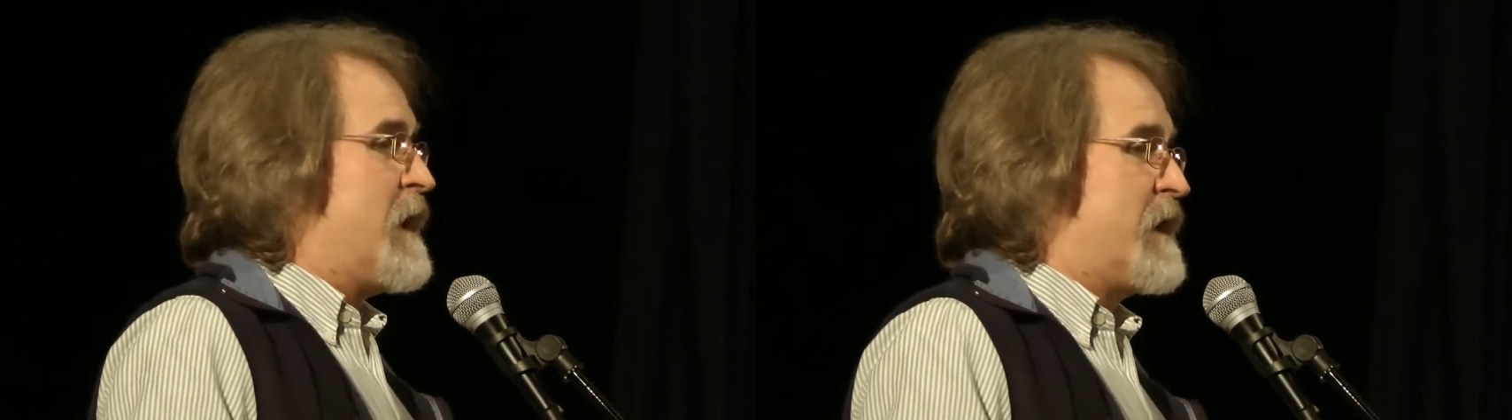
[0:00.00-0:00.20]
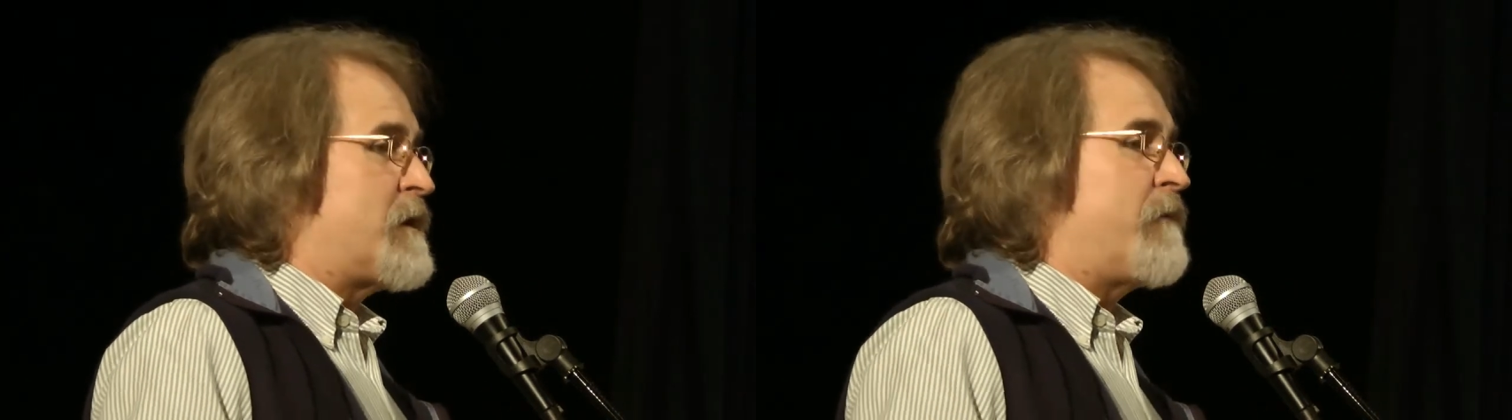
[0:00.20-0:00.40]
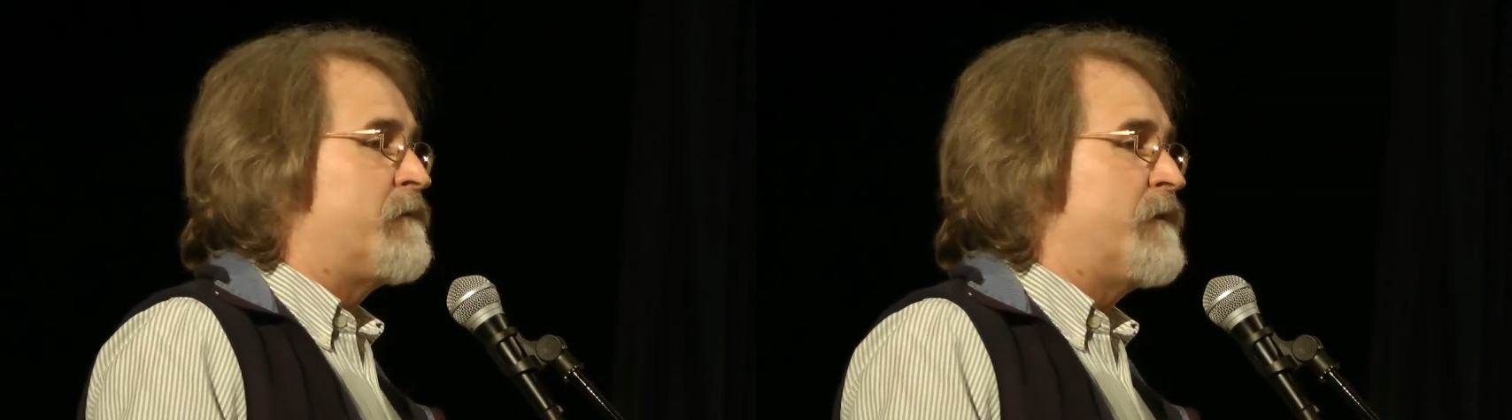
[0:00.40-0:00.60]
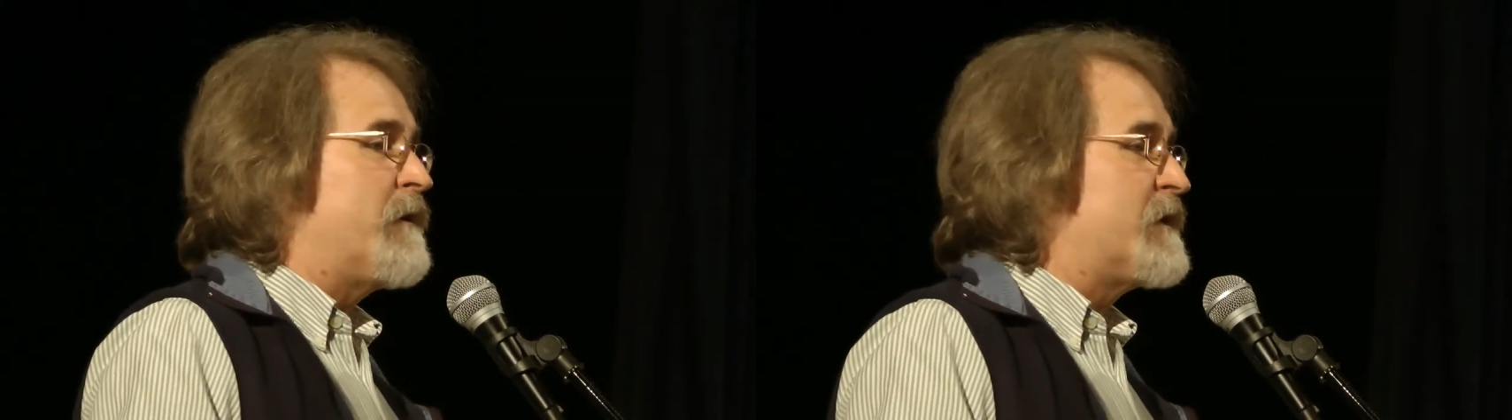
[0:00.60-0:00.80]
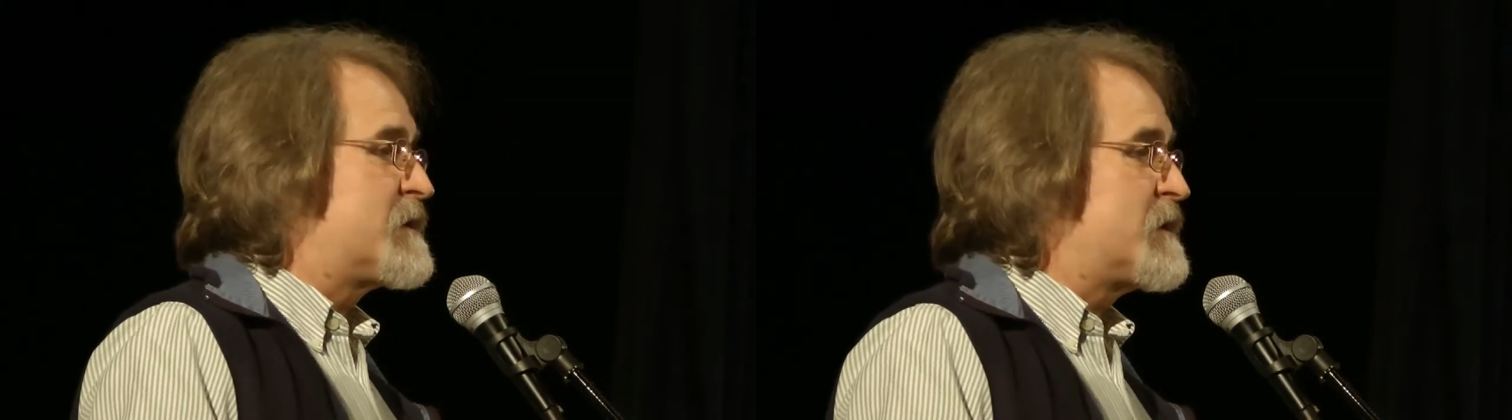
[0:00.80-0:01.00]
is often
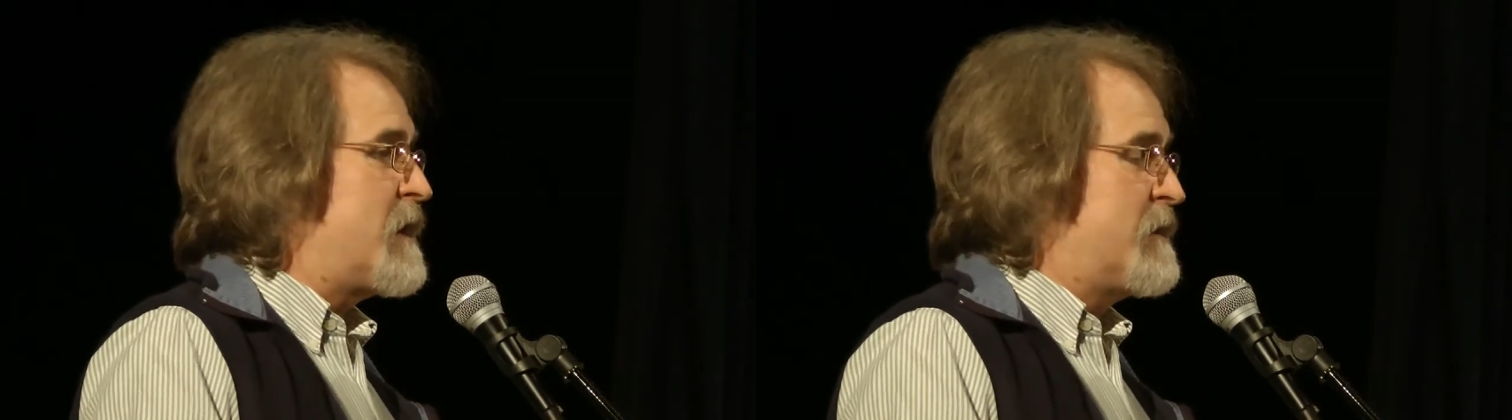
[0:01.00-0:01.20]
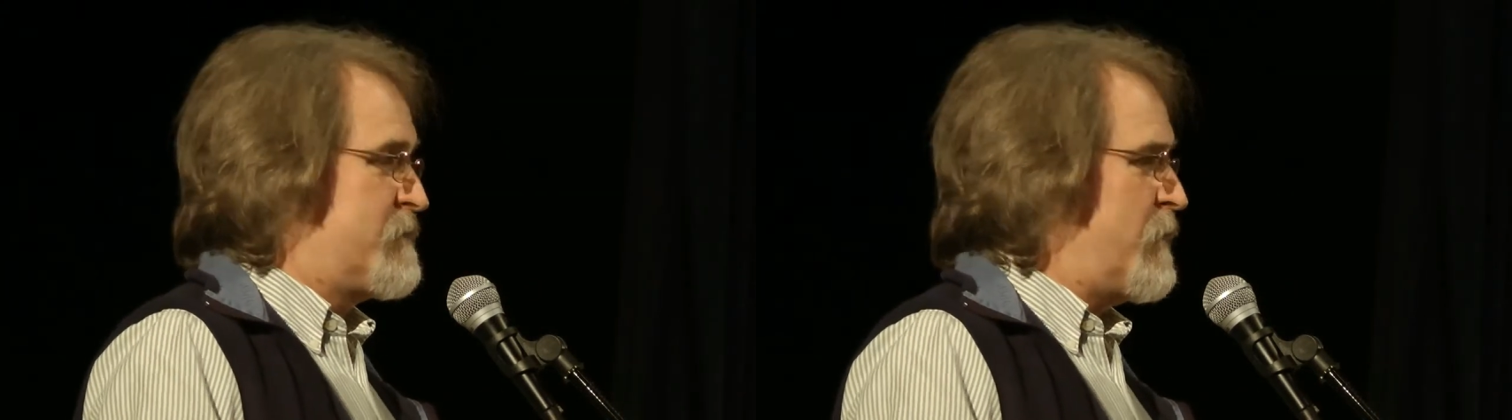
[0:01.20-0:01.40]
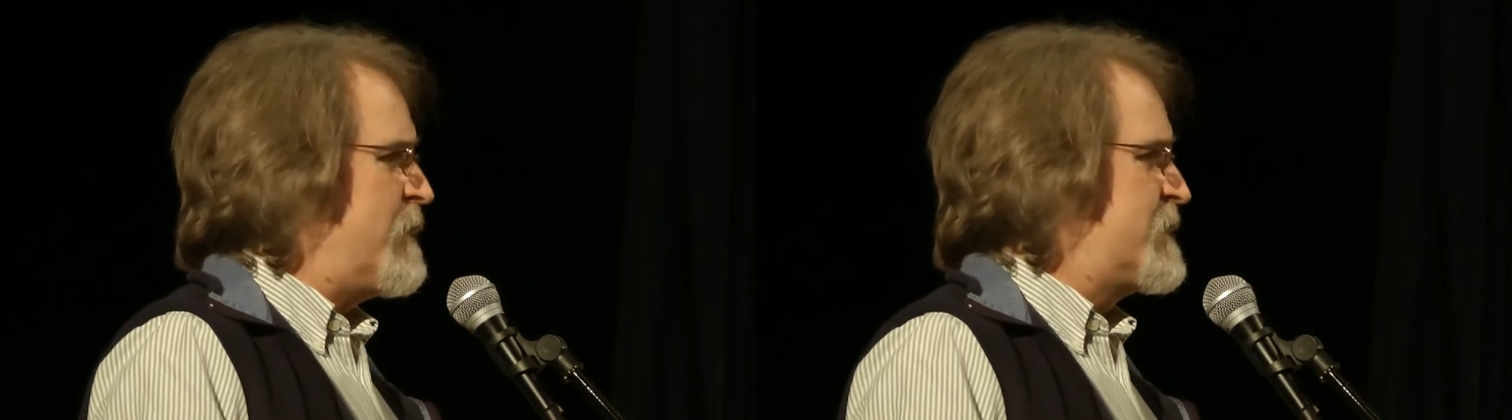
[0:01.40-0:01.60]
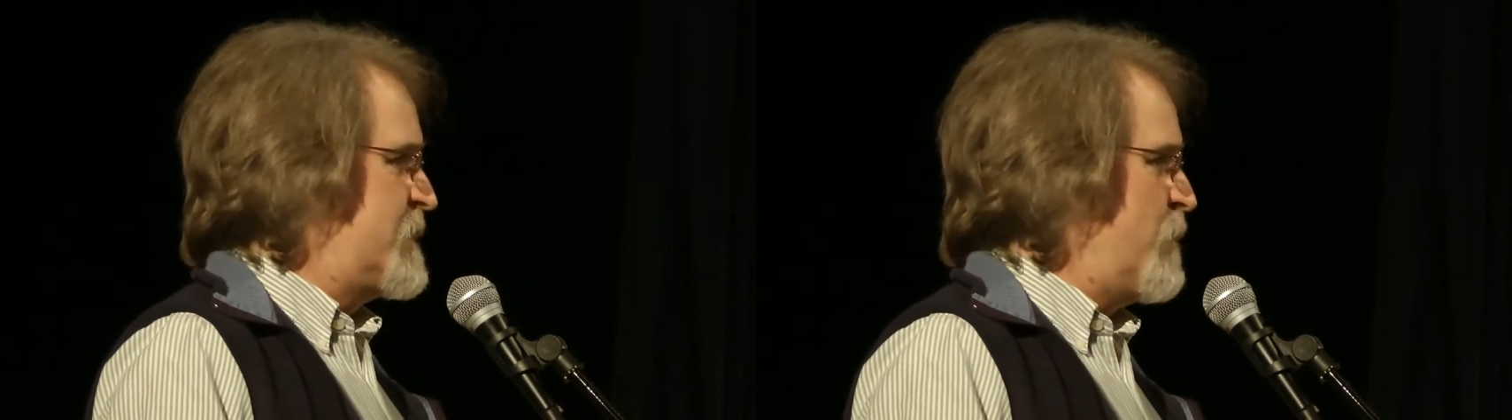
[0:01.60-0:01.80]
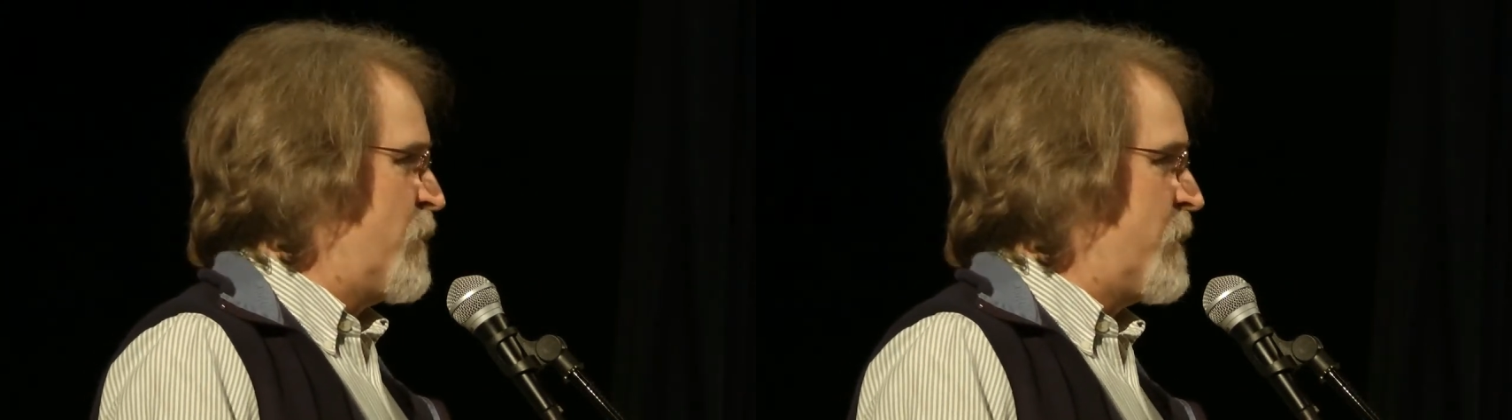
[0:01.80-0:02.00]
very
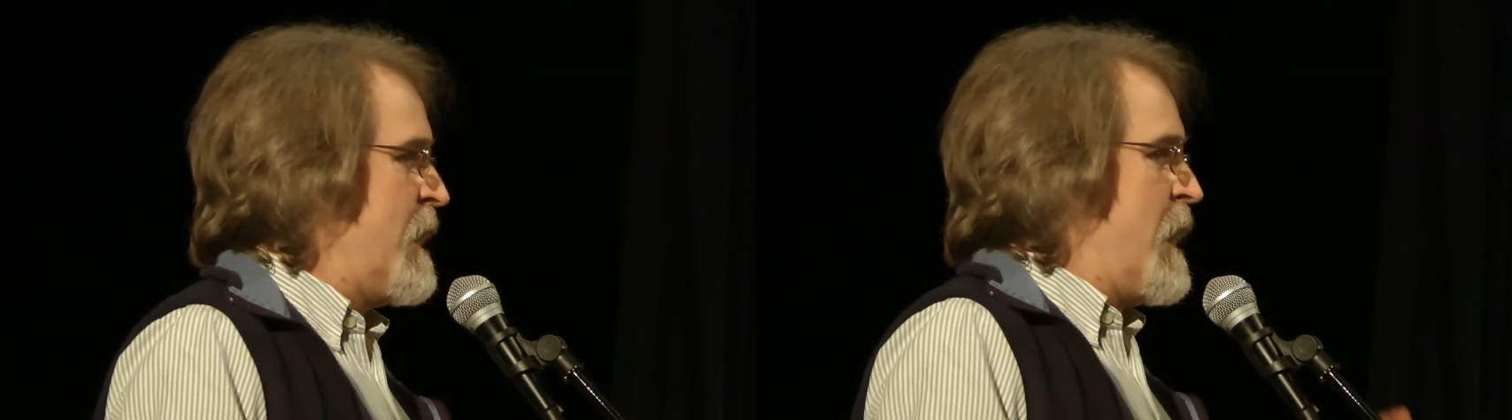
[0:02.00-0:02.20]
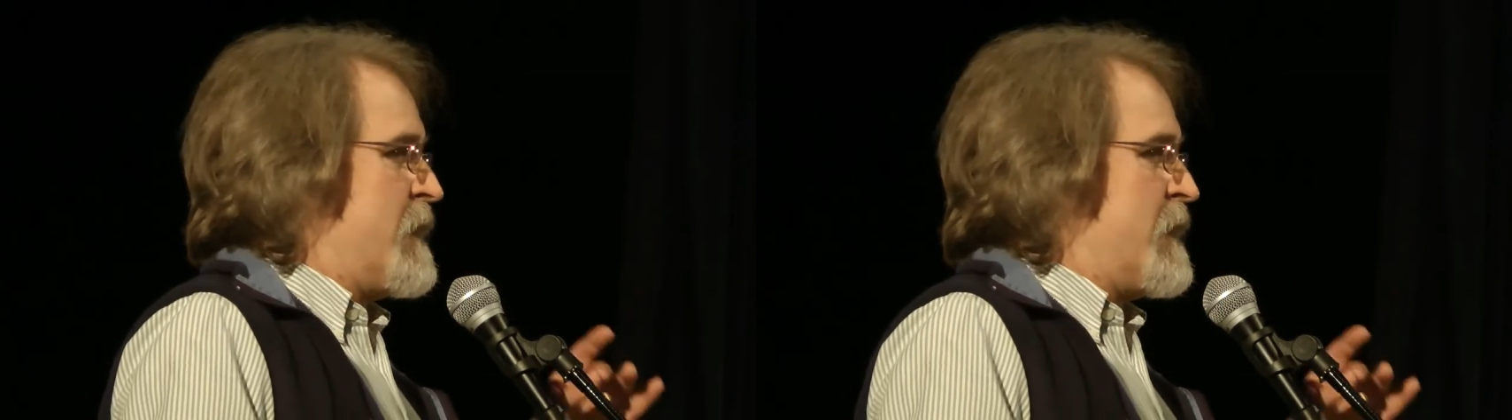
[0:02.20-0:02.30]
similar.